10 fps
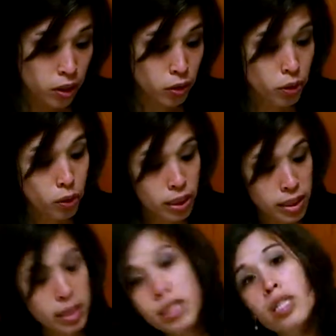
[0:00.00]
You'll notice
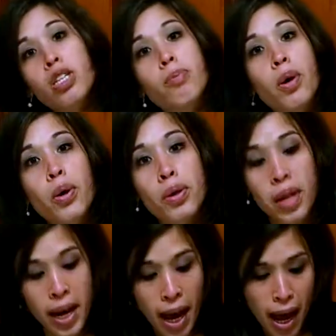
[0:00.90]
in this little bowl
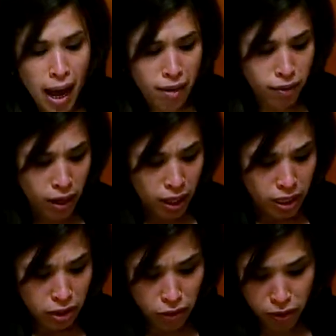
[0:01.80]
that I have
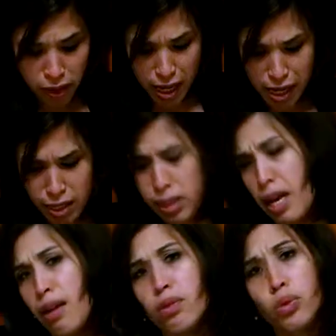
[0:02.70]
different things. I
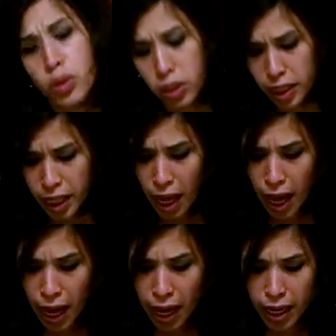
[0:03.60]
have googly
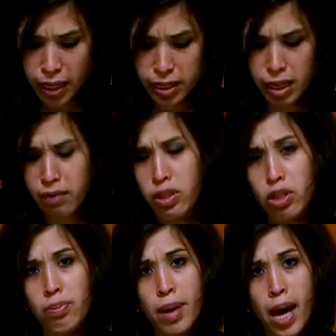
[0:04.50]
eyes, I have
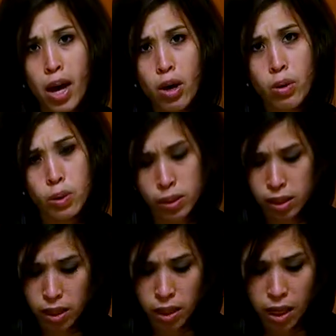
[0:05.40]
little
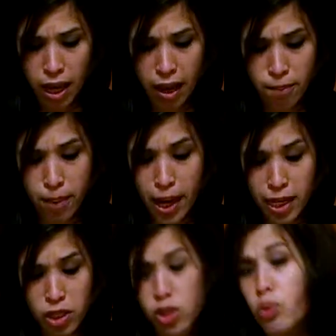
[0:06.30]
bells, I have
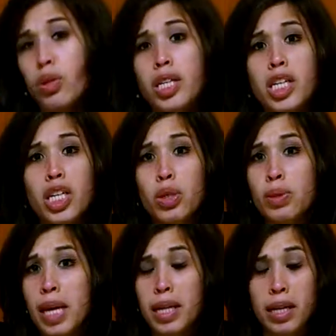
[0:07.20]
buttons. You really can
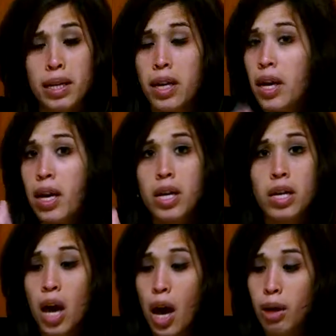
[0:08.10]
use any
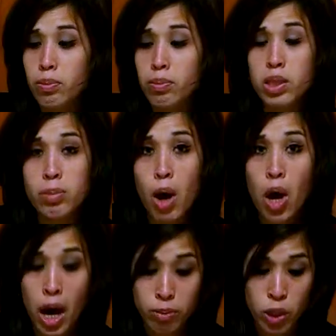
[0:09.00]
small
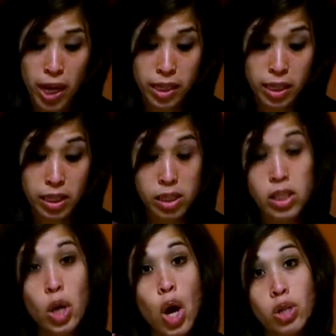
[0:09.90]
object. This
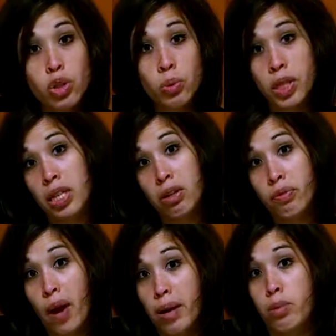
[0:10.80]
is also working their
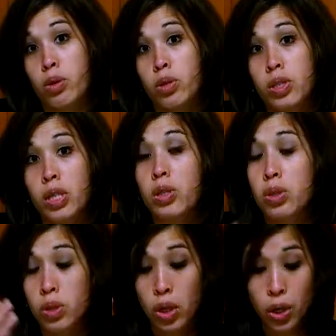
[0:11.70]
fine motor
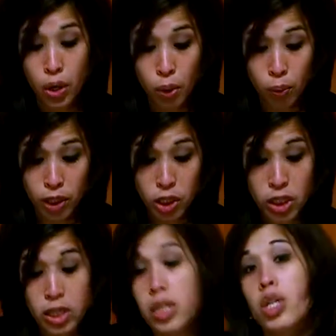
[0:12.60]
skills, which
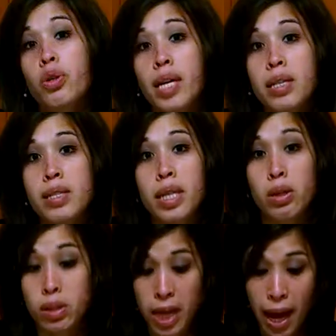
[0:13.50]
is a great
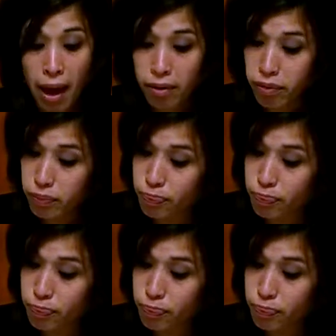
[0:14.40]
skill to have.